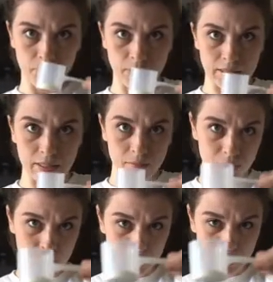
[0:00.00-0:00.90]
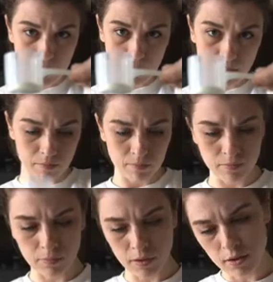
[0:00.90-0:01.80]
That seems decent.
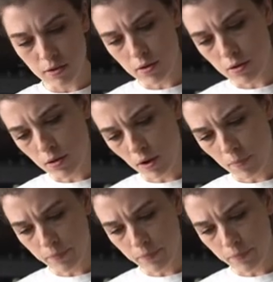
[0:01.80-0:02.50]
Okay.